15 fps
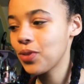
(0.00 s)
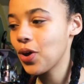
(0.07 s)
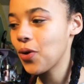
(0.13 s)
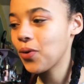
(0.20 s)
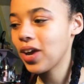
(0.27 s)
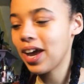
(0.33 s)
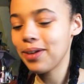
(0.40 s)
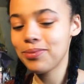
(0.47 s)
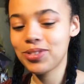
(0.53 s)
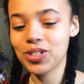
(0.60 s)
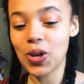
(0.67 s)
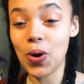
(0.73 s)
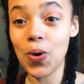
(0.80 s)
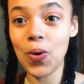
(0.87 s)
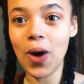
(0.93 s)
Okay,
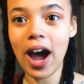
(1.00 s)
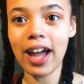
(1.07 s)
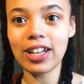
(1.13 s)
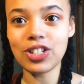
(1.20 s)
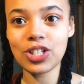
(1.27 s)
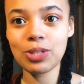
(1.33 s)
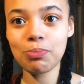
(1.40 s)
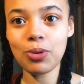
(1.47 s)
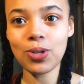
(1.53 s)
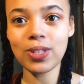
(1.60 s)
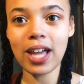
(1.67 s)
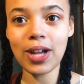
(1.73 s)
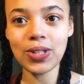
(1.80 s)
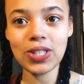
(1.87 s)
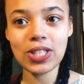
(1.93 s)
so I just pulled
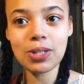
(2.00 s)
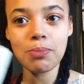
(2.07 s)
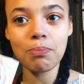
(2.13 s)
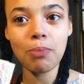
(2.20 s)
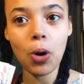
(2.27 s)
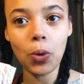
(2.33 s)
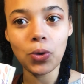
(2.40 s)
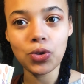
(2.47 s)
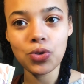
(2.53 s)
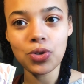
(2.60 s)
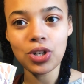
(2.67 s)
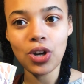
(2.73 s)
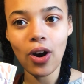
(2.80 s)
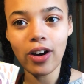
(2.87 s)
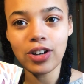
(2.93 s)
out some poetry
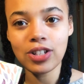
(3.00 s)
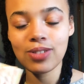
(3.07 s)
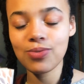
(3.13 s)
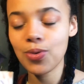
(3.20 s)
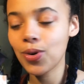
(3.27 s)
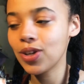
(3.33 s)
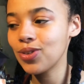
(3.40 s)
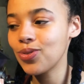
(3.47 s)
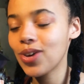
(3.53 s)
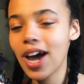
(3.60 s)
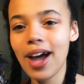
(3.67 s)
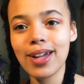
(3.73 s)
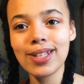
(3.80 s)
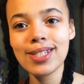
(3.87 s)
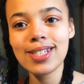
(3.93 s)
cards for you
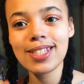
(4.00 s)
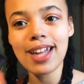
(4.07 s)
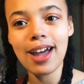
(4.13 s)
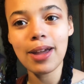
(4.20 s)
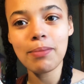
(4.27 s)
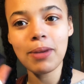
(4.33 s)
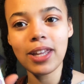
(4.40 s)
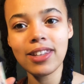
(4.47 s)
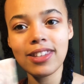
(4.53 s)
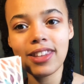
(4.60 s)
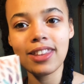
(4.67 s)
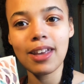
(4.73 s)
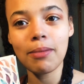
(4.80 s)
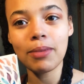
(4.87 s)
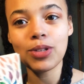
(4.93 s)
guys. I painted
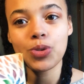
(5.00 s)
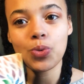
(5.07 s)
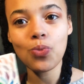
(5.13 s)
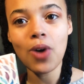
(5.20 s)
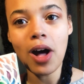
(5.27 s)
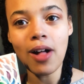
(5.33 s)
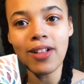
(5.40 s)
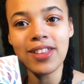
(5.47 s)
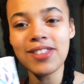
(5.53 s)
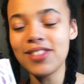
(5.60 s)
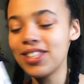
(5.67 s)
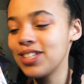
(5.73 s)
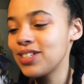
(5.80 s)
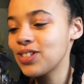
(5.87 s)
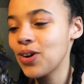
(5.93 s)
them as well, and
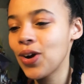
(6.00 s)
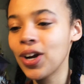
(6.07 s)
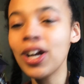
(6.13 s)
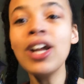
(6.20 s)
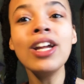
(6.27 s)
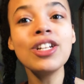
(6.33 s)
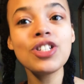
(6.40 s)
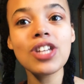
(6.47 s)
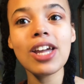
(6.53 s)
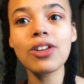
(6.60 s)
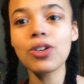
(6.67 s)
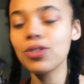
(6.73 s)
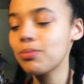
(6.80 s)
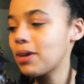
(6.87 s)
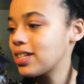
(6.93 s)
these are
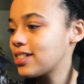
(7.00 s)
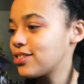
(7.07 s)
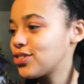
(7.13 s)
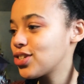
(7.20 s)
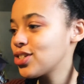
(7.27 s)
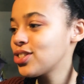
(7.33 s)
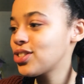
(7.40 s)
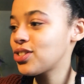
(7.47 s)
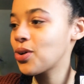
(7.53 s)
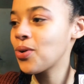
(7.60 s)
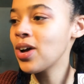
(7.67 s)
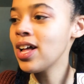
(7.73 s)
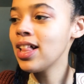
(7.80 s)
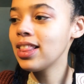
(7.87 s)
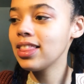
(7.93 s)
channeled messages. So
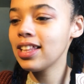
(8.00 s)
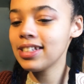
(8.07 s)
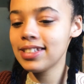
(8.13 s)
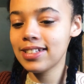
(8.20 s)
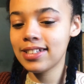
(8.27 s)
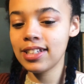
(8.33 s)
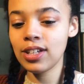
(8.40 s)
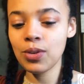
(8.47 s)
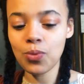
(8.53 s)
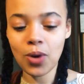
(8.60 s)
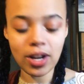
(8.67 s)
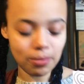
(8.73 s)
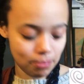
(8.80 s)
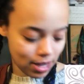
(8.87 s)
let's see what